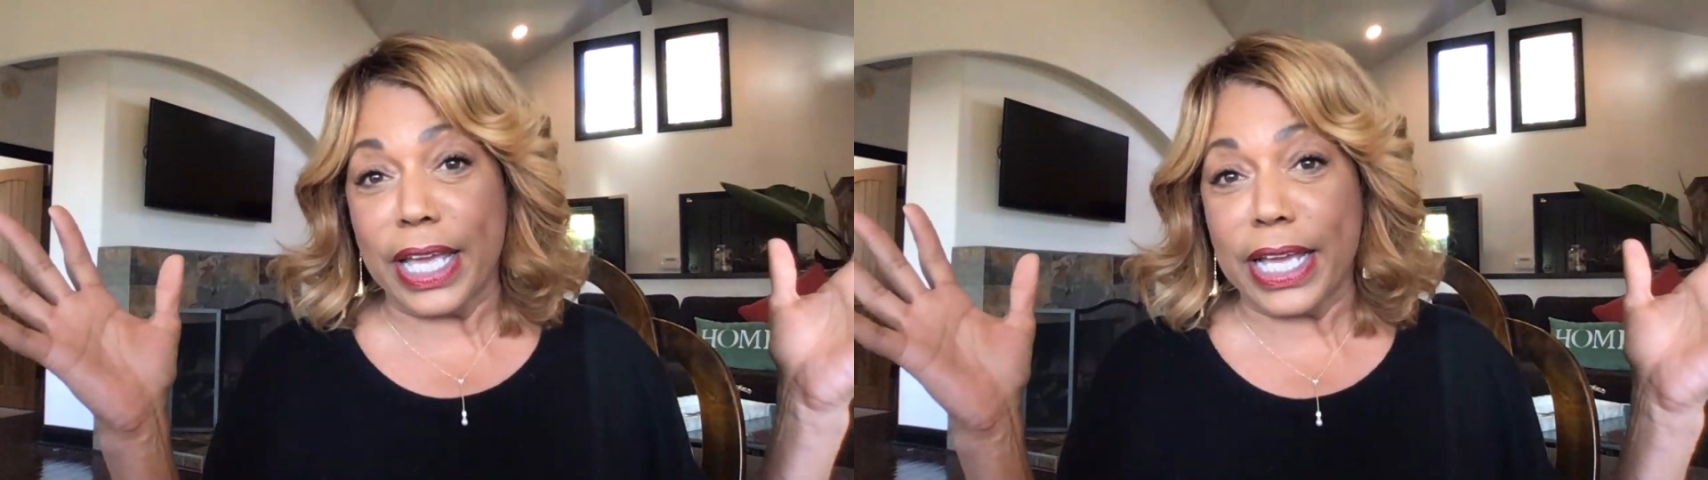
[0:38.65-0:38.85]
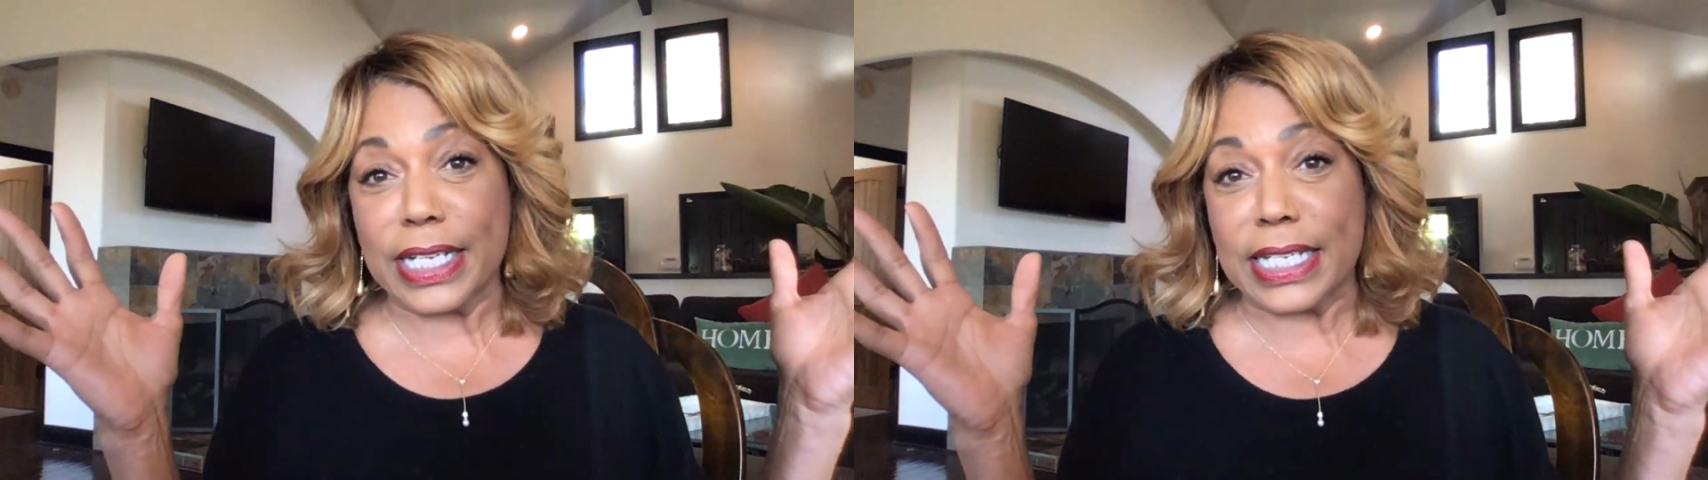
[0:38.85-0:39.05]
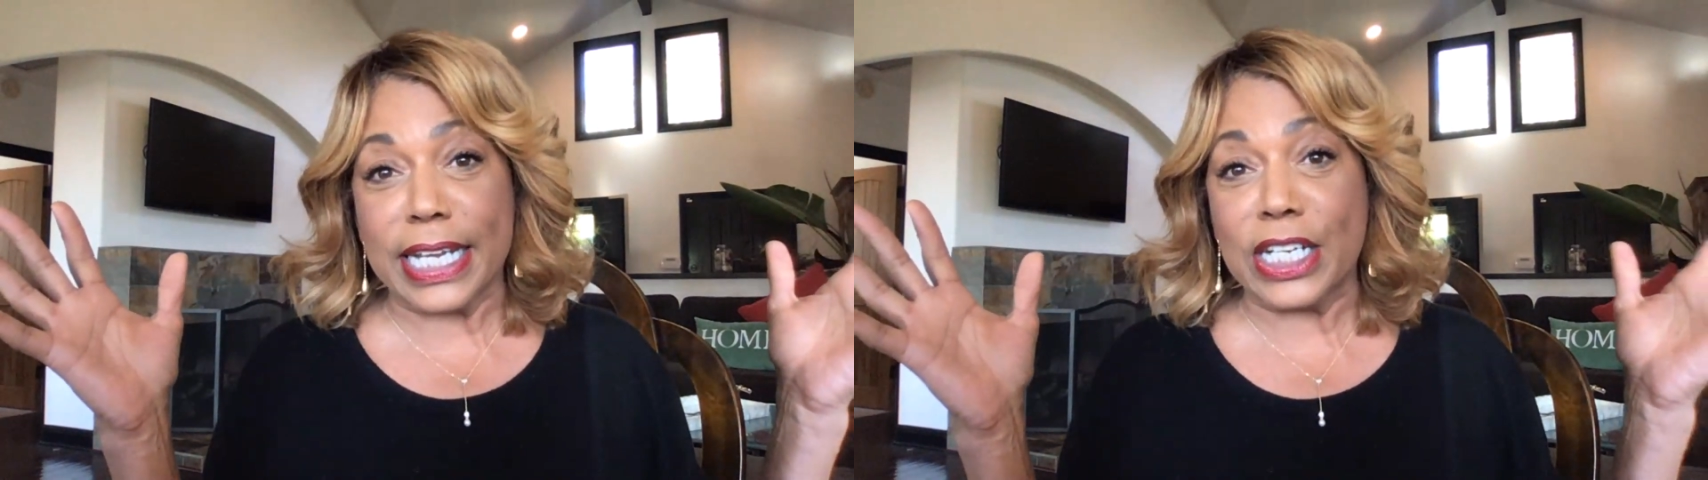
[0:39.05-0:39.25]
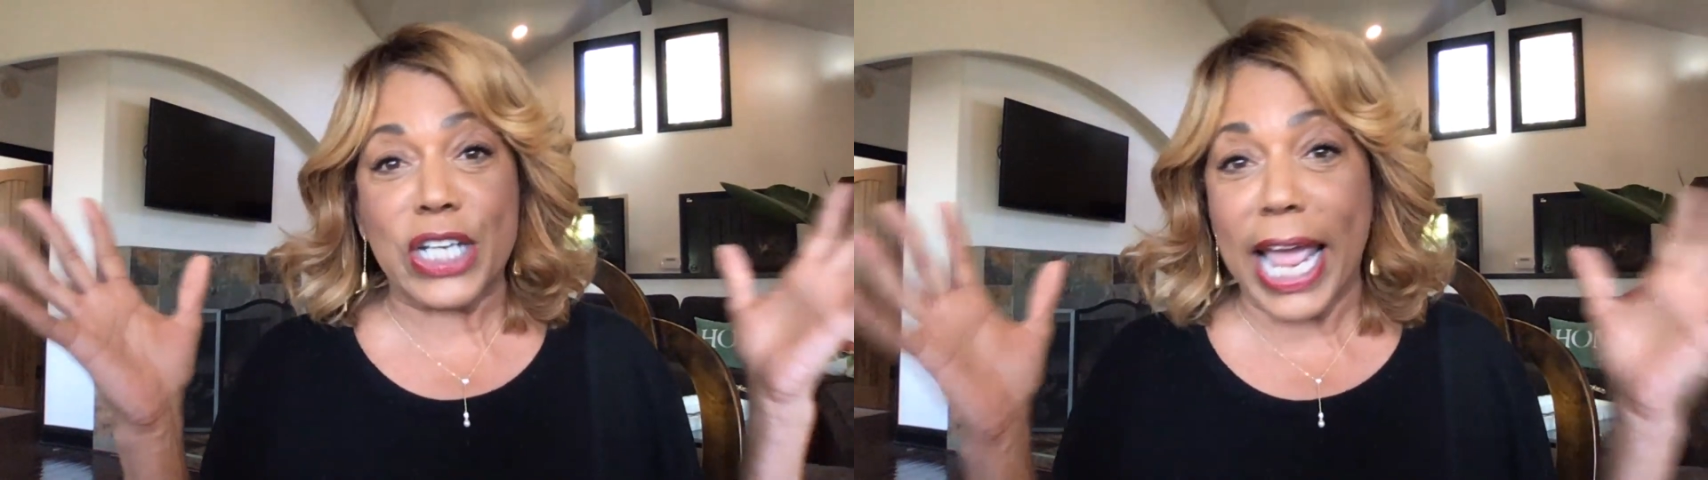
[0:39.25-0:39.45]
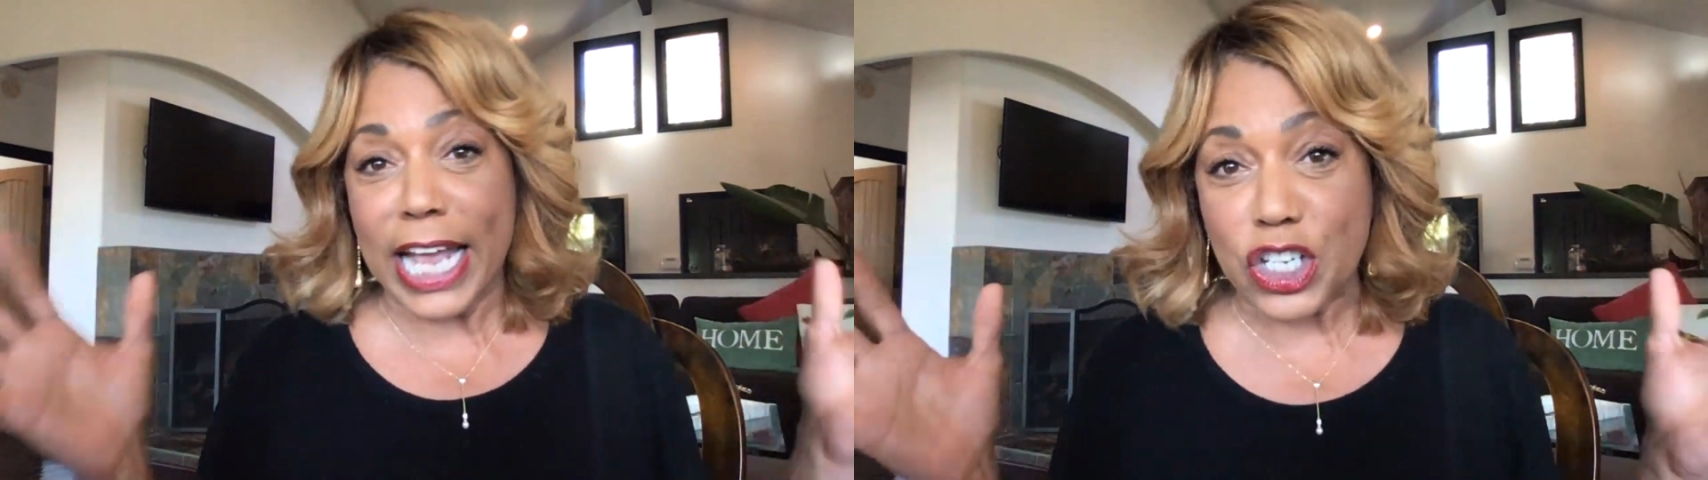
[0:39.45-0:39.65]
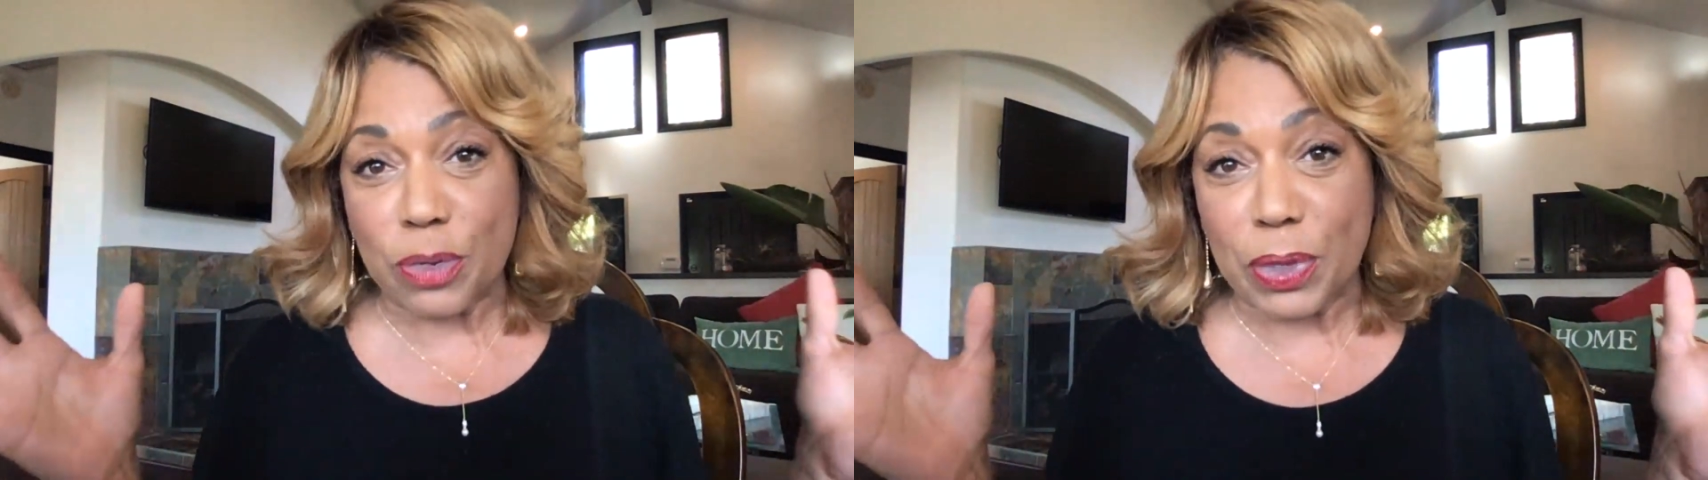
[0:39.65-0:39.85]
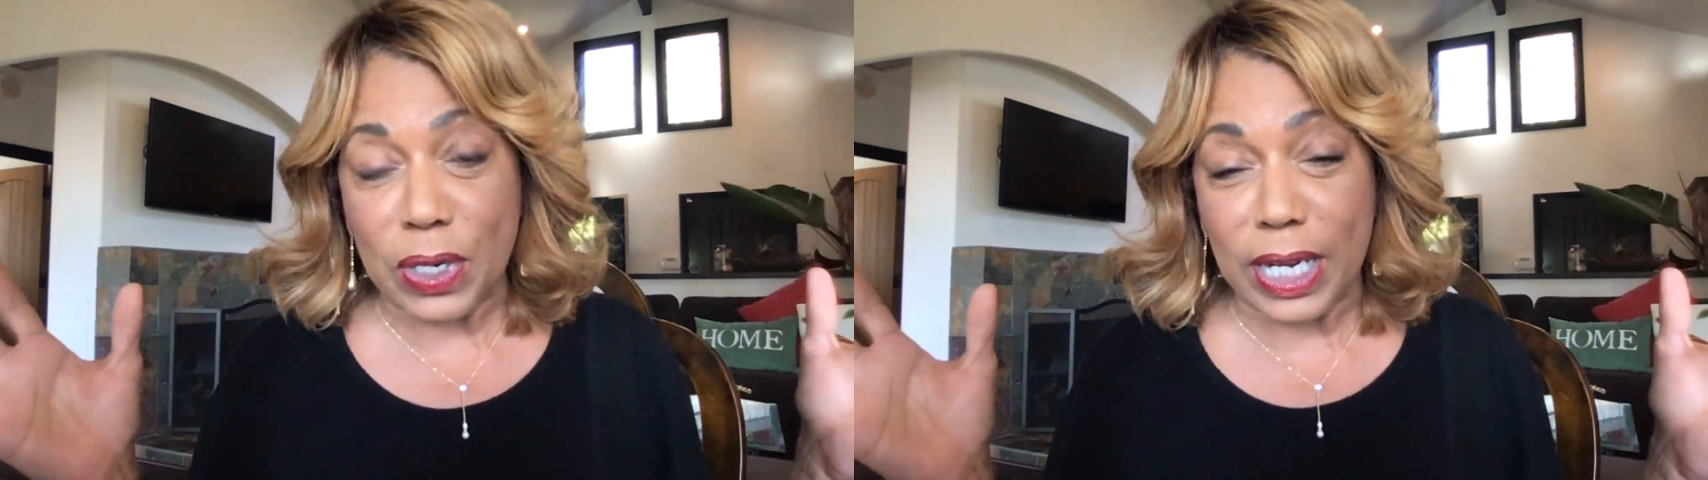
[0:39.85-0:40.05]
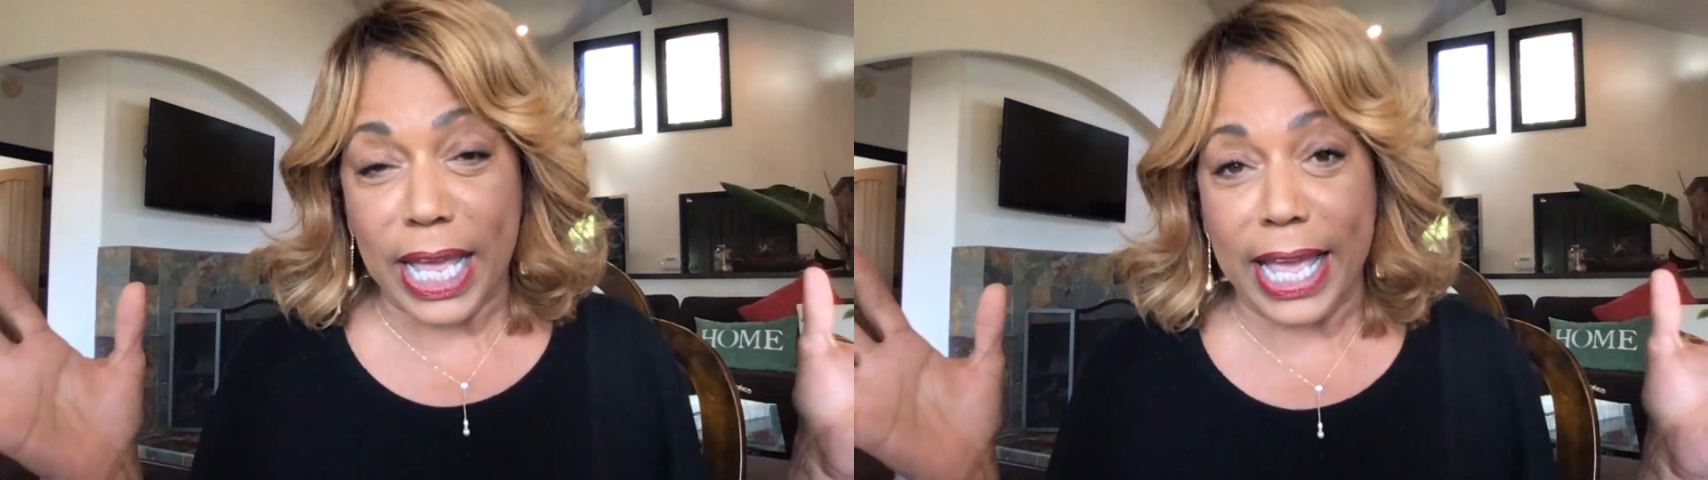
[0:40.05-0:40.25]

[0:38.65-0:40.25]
is intangible